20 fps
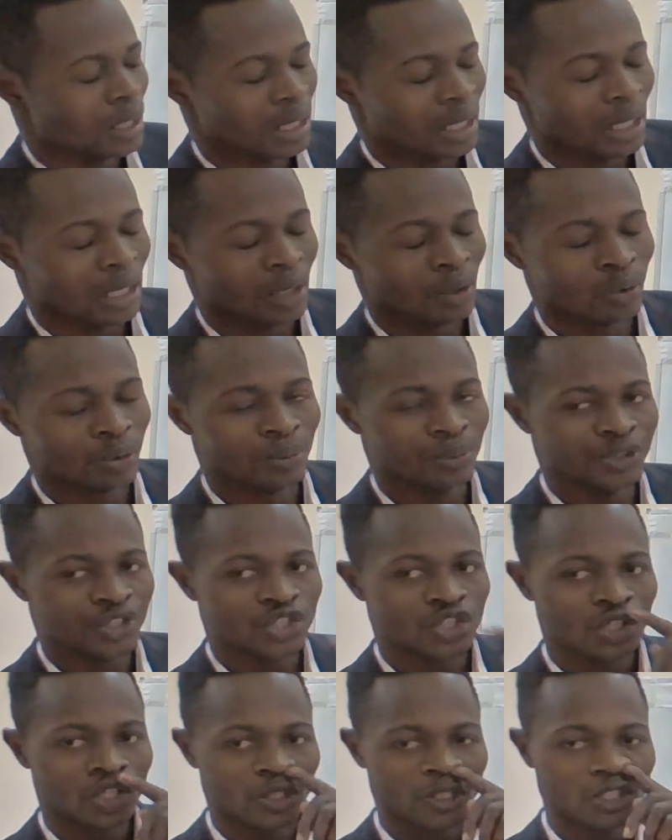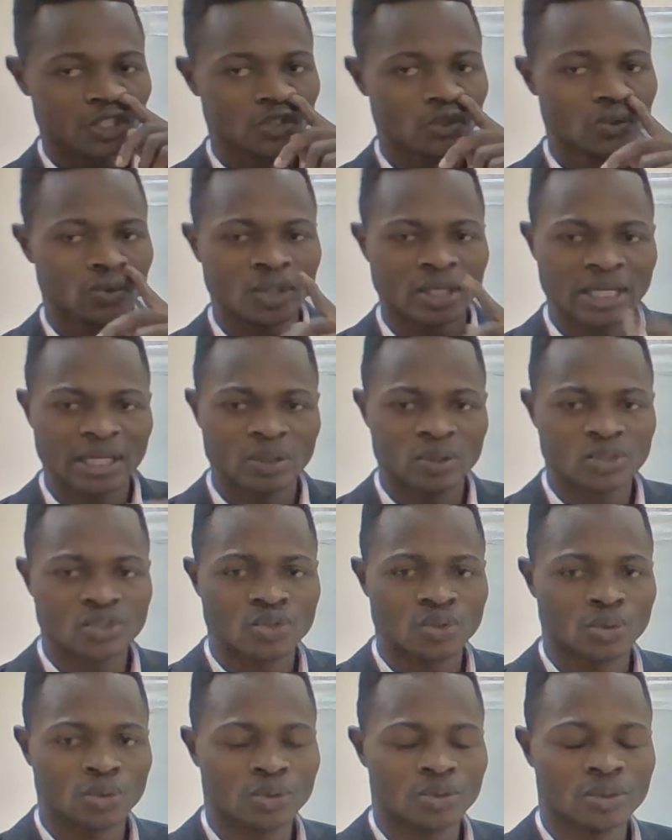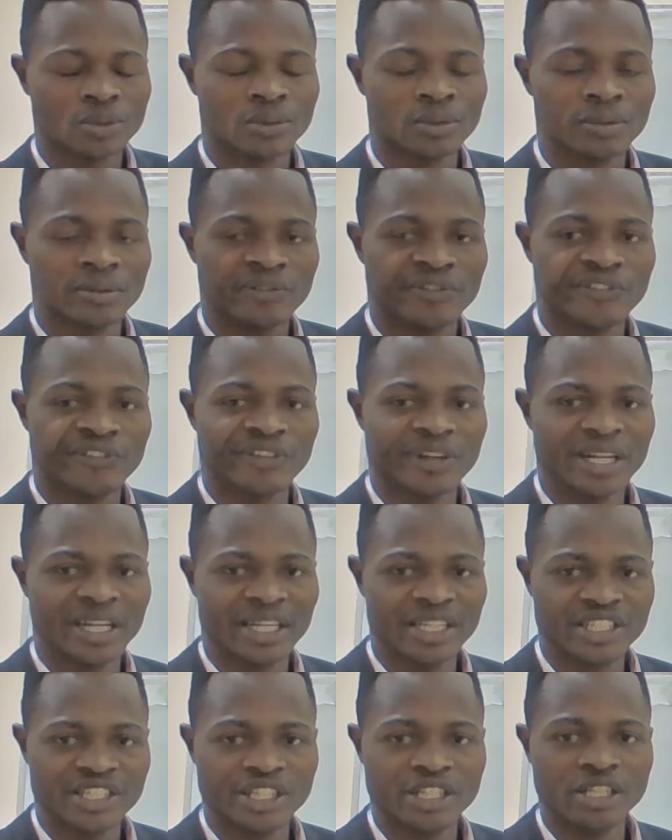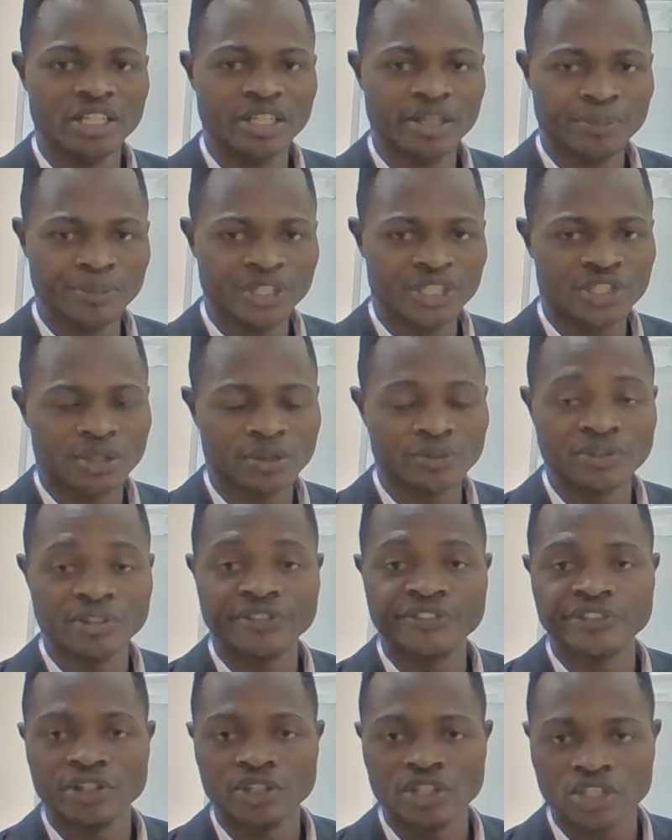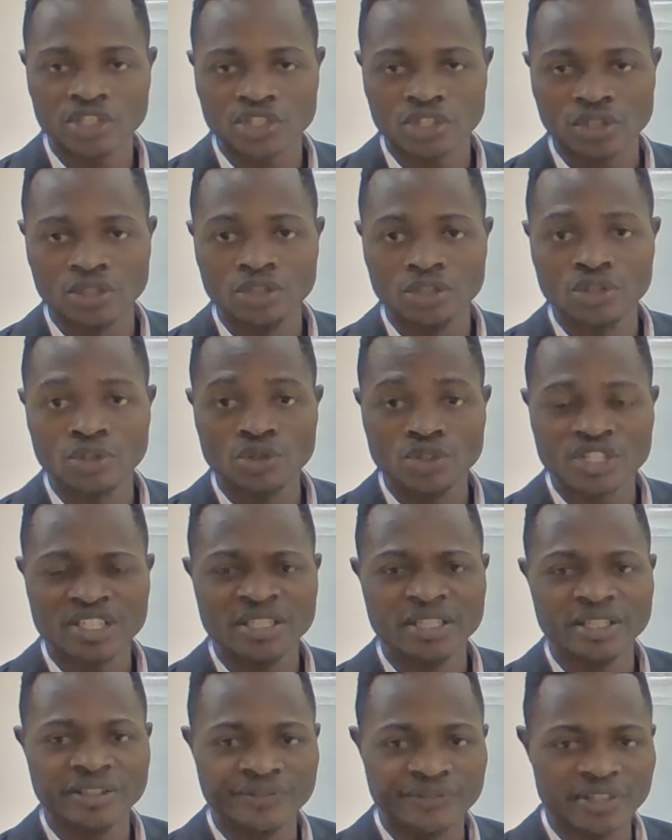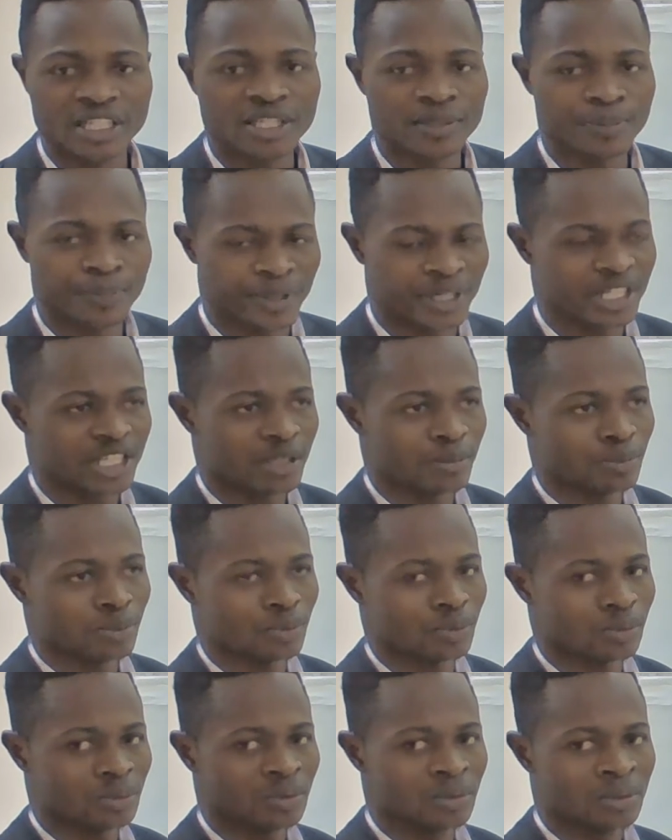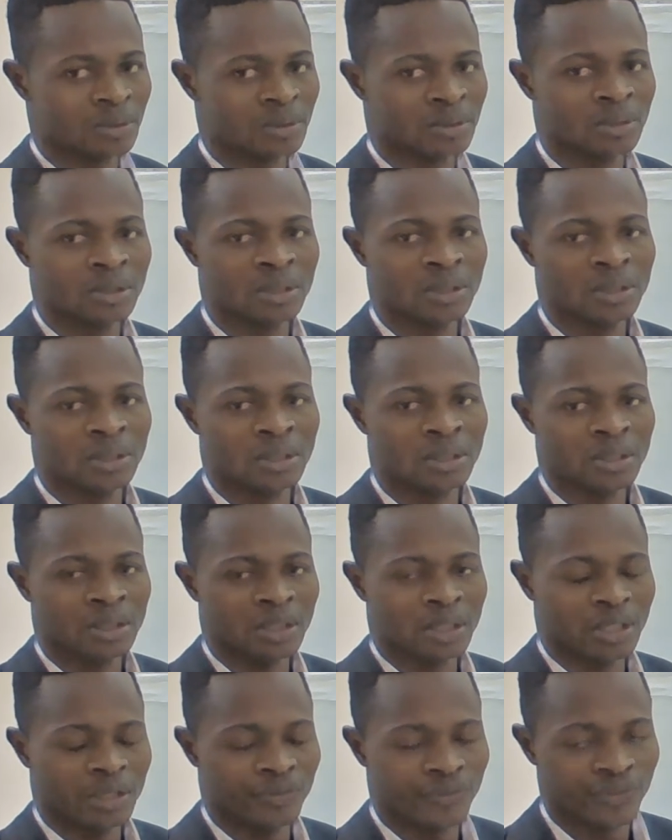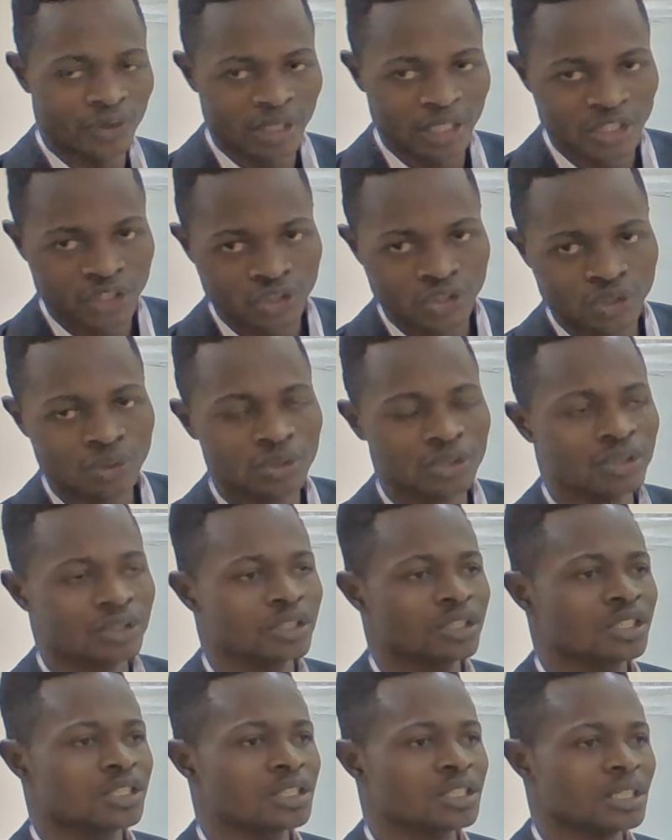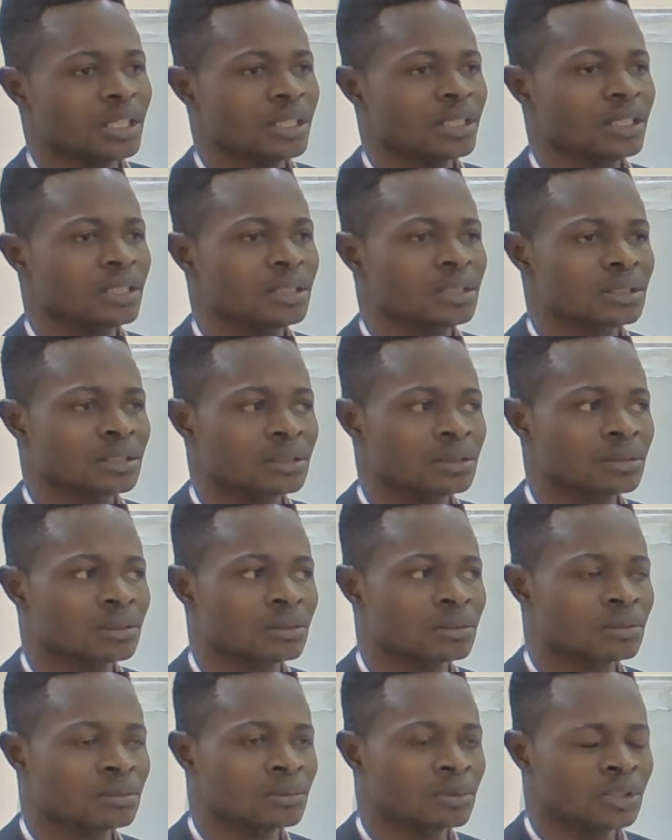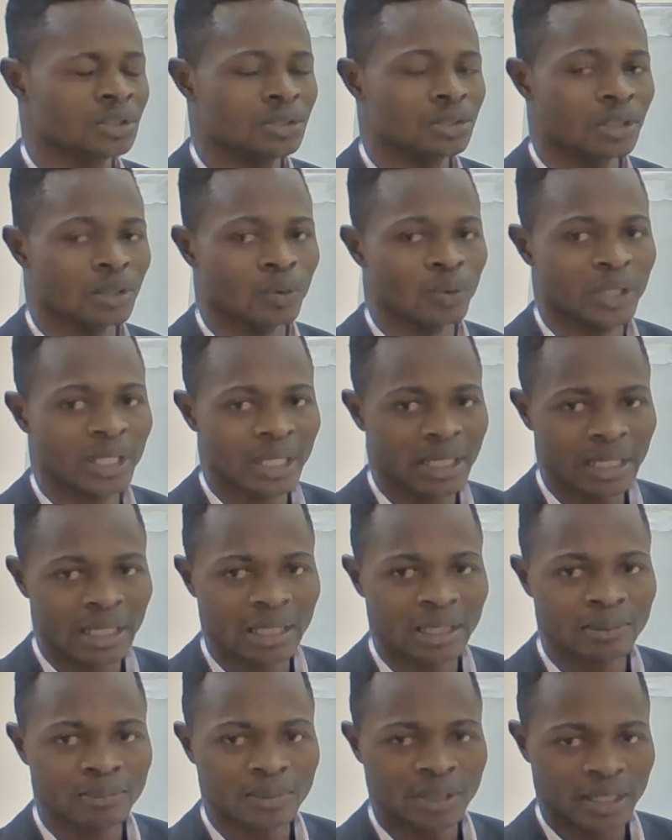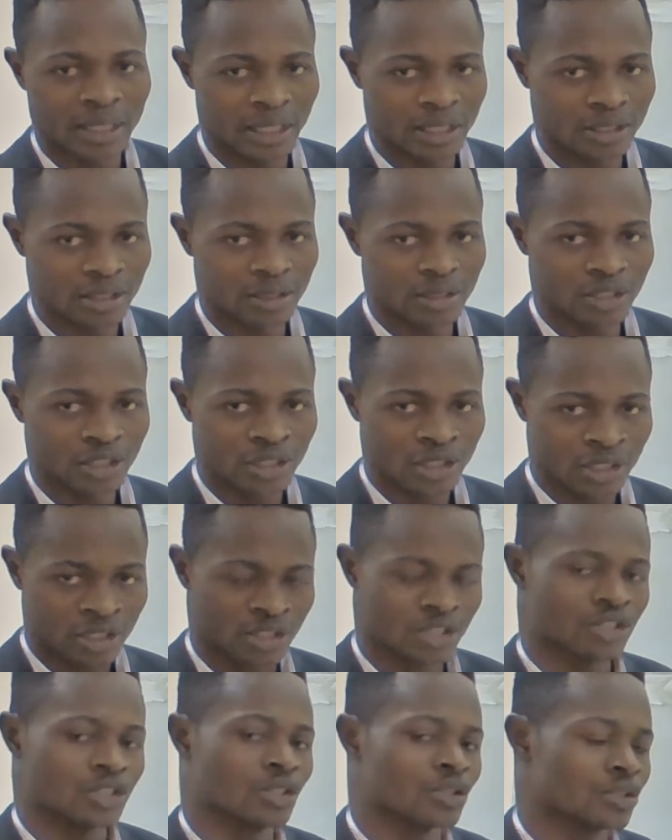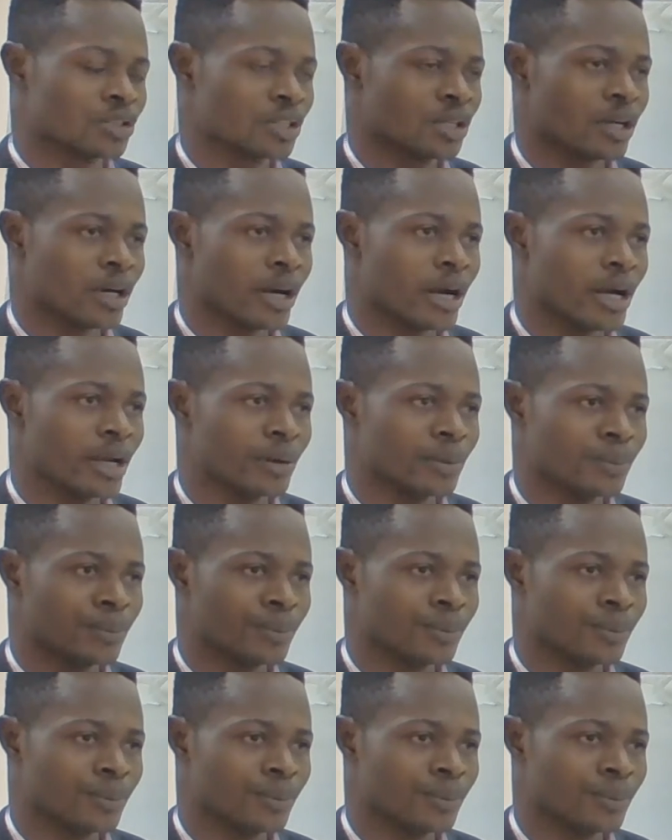I will be showing you how to find the limit of a function using the first principle. If you are new to this channel, you're welcome. Kindly subscribe.